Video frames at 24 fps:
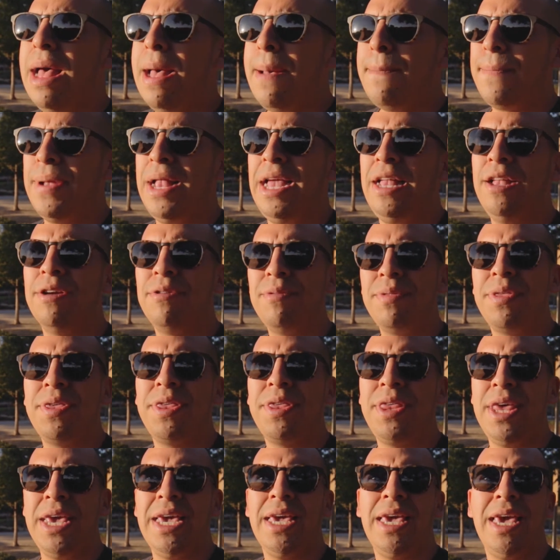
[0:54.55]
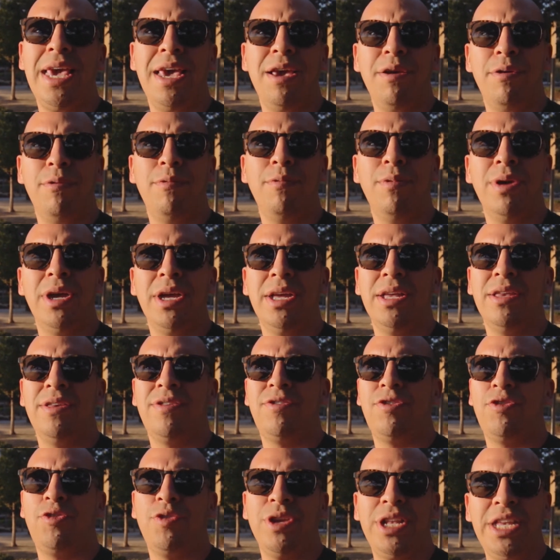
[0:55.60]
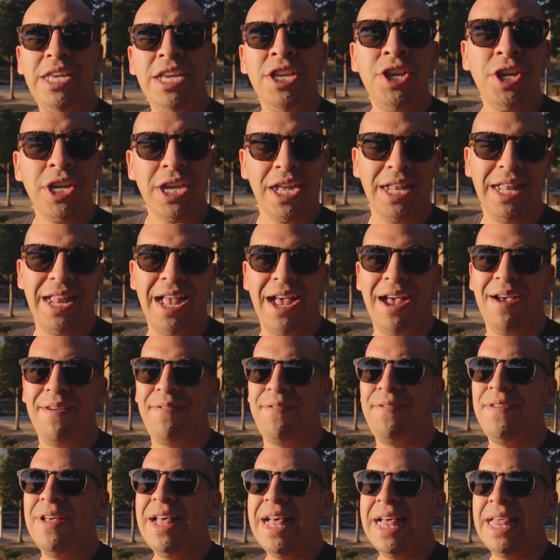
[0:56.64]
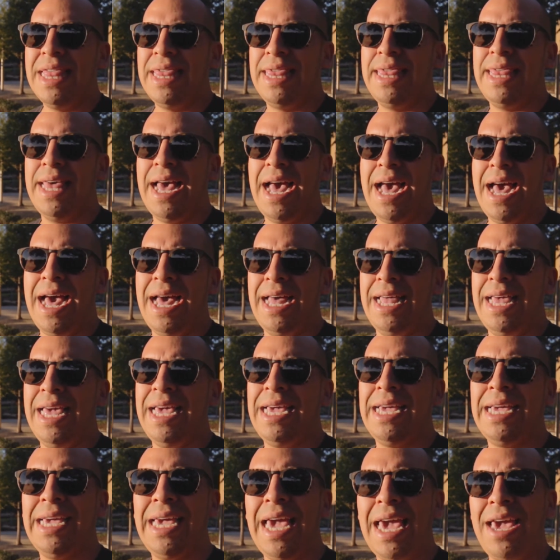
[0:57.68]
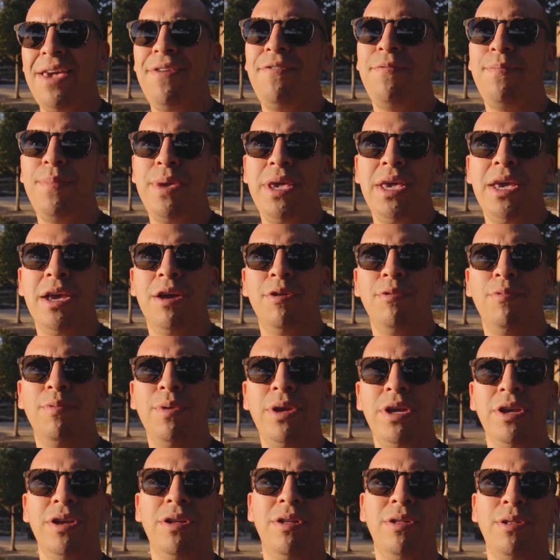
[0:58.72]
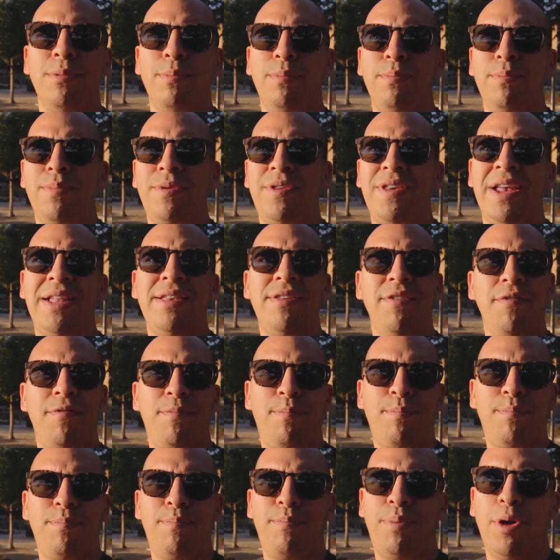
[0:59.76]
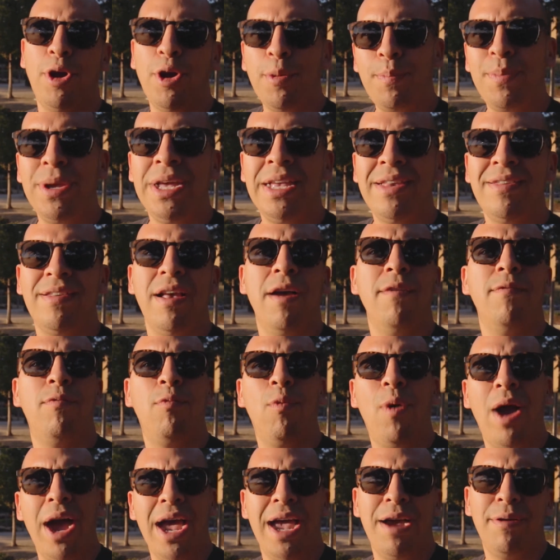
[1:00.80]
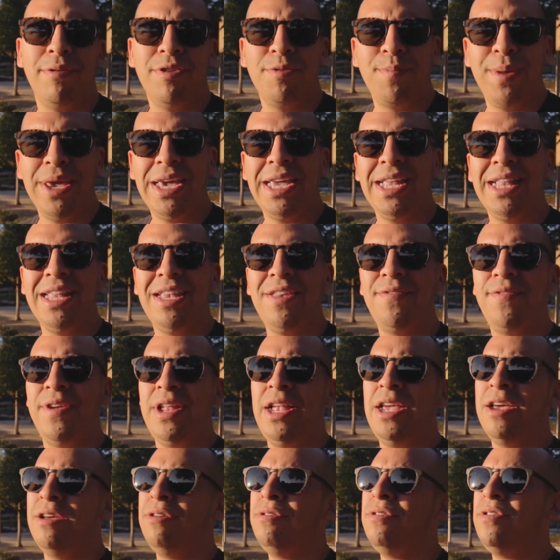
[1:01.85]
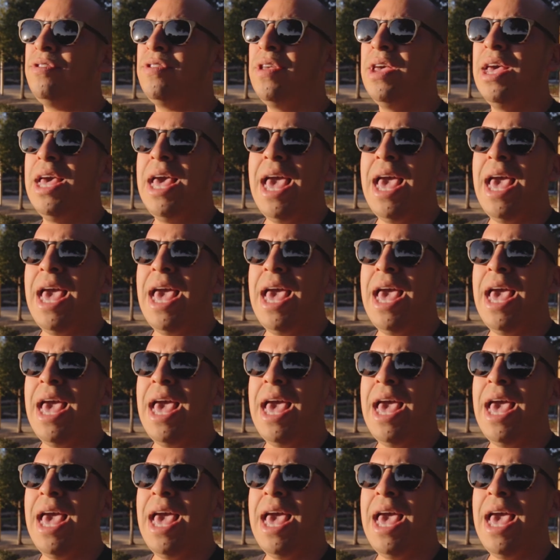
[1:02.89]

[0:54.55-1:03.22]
But I don't think it was strategic enough that it gave me a real sense of purpose of why I was making these videos.